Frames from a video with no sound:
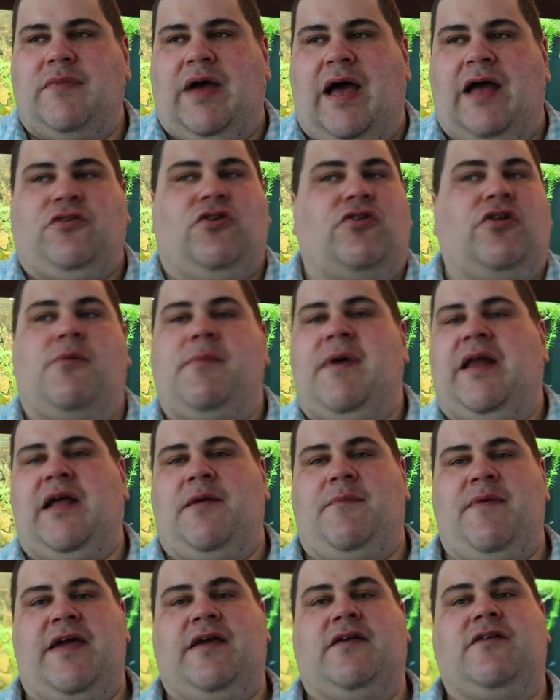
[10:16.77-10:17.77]
I don't know how many
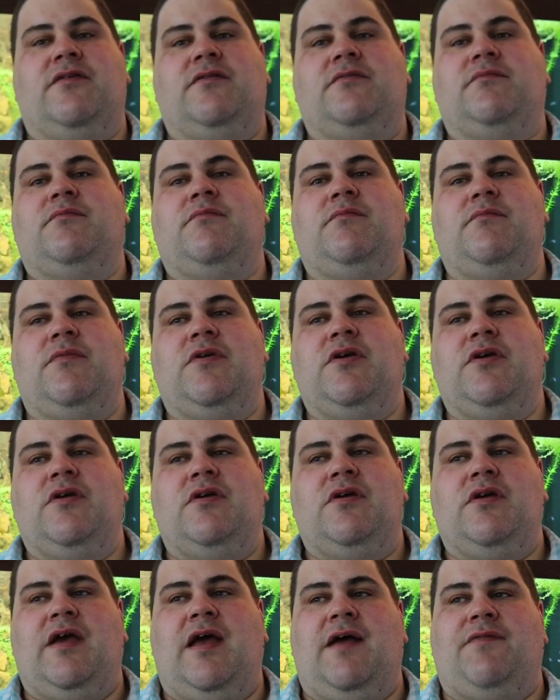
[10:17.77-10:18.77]
I'll make.
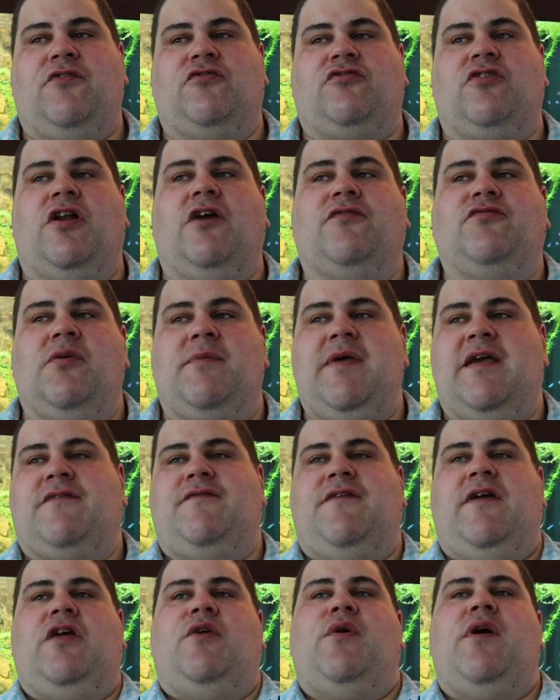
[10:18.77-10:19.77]
If there's enough to make a
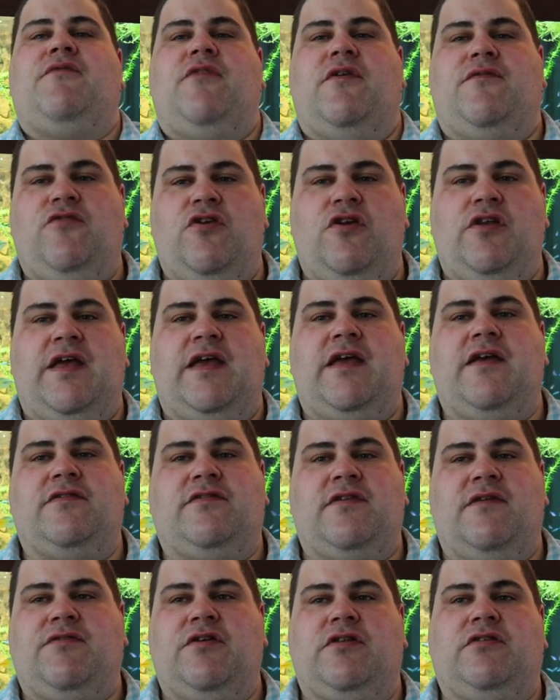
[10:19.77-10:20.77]
video every few
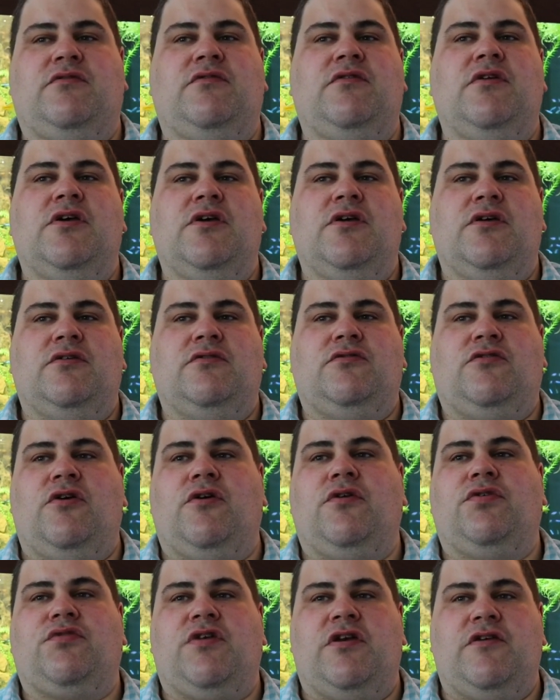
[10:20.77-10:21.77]
days, every two
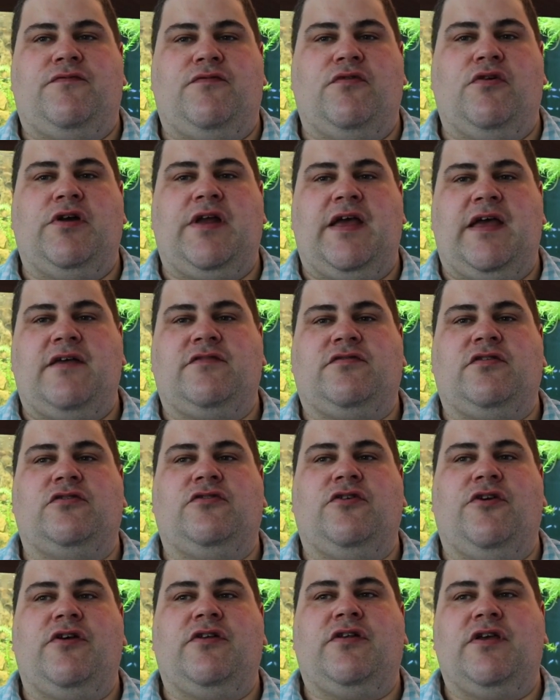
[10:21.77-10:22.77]
or three or four days I'll
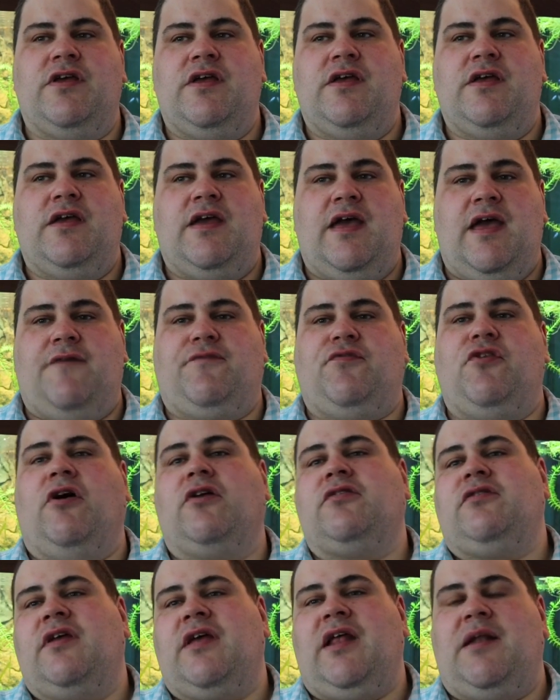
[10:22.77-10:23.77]
do it. If
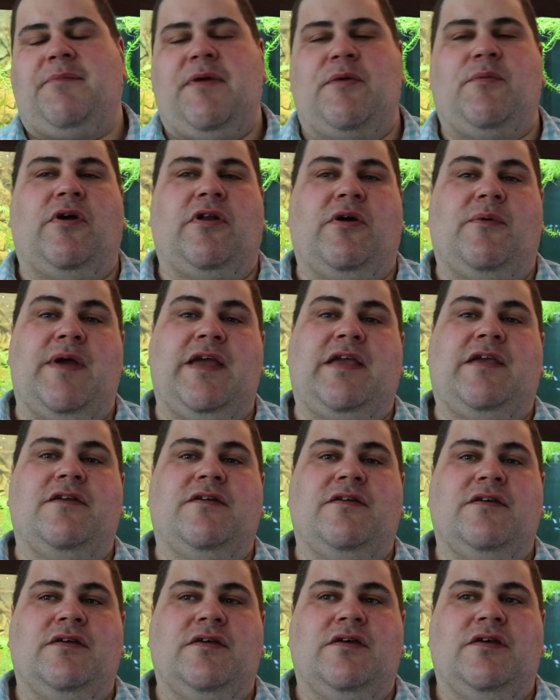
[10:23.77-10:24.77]
not, it'll be one a week.
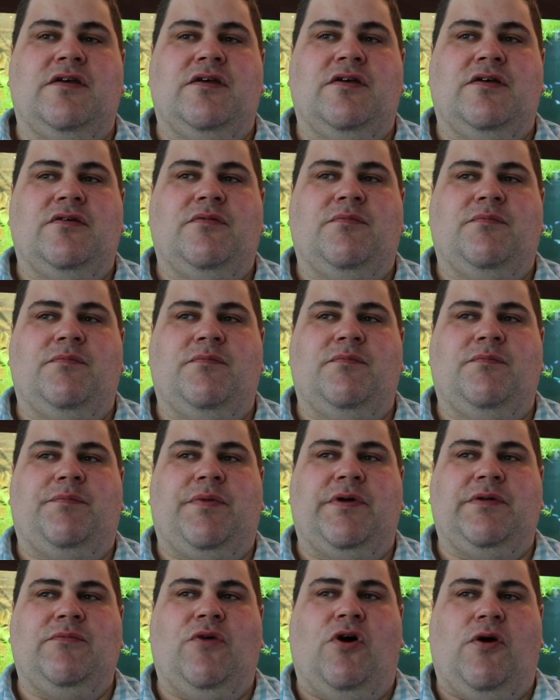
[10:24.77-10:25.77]

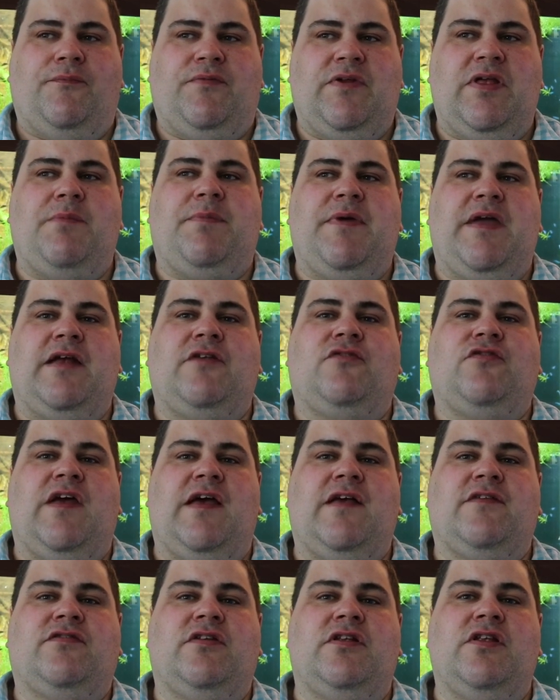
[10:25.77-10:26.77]
But hopefully it'll be
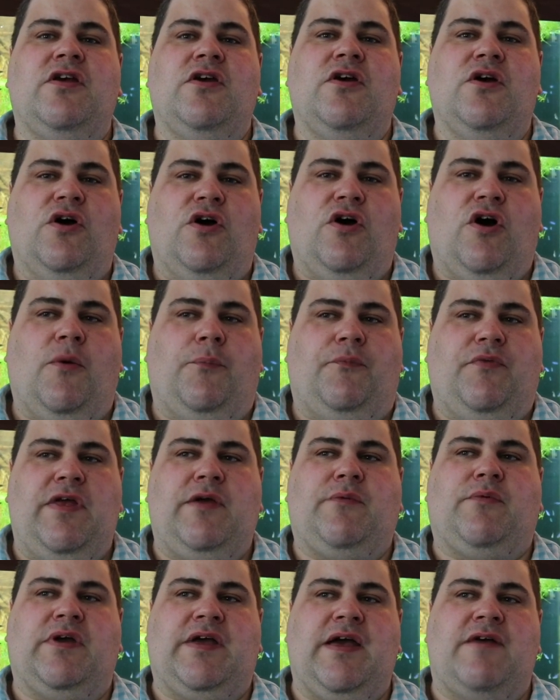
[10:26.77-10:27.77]
interesting.
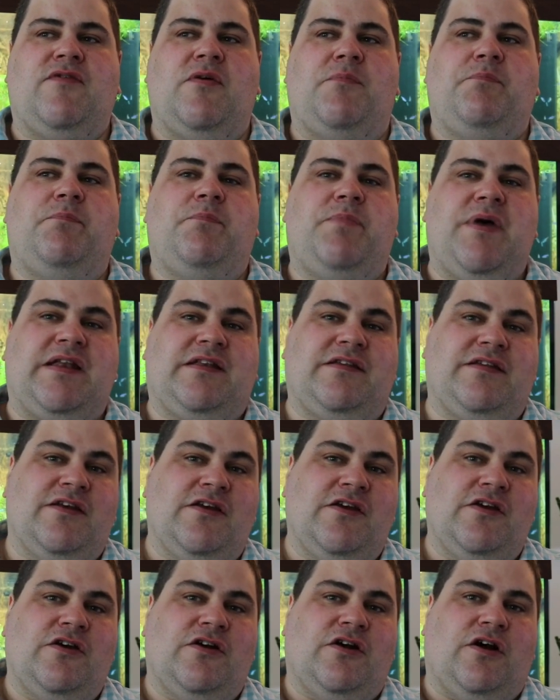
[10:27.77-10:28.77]
Hopefully it will give a bit
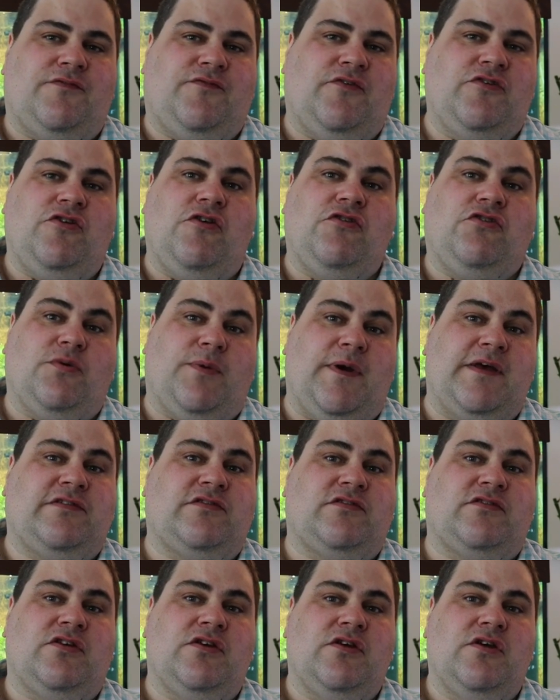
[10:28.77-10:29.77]
of a new
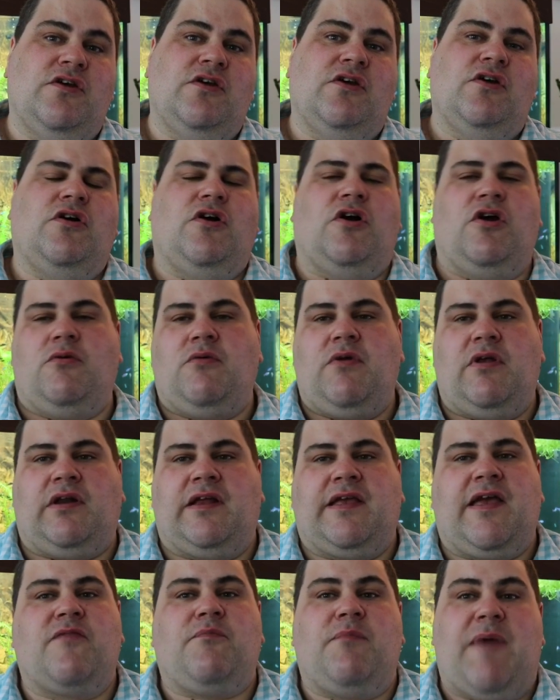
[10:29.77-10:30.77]
twist, or
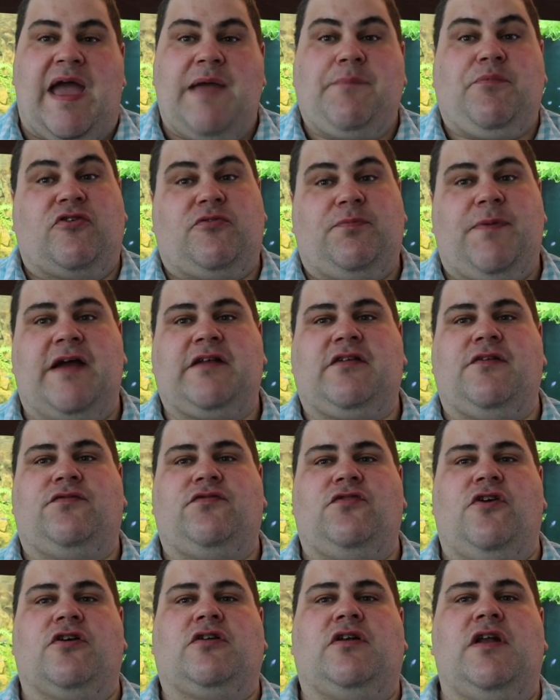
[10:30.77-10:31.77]
it'll give my perspective
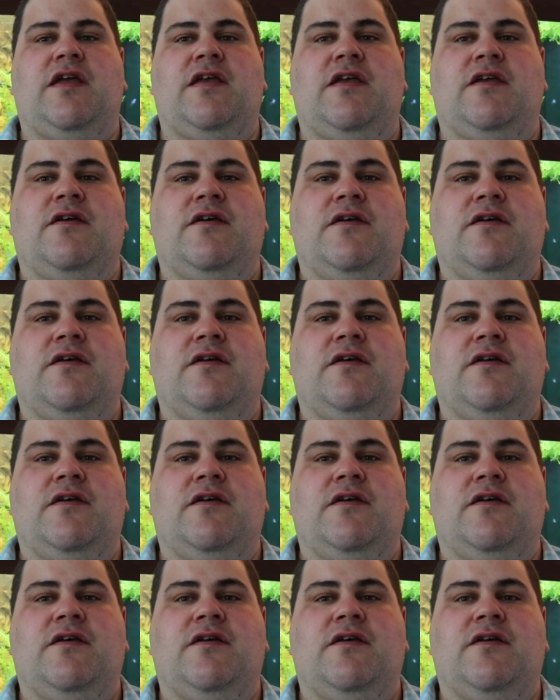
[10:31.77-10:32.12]
certainly